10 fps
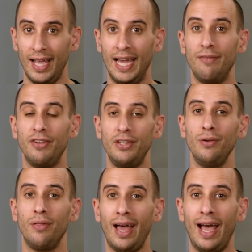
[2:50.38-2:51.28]
And if you
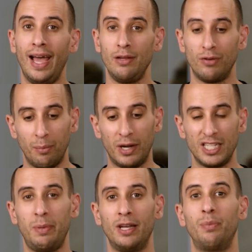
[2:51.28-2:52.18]
do that, you're in a
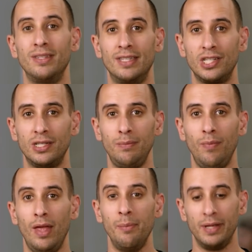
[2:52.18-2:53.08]
much better position
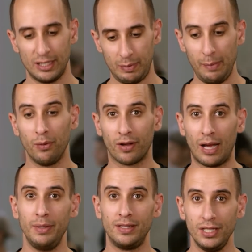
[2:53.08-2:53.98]
because people are
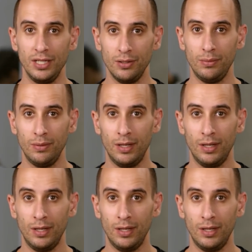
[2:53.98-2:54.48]
coming to you.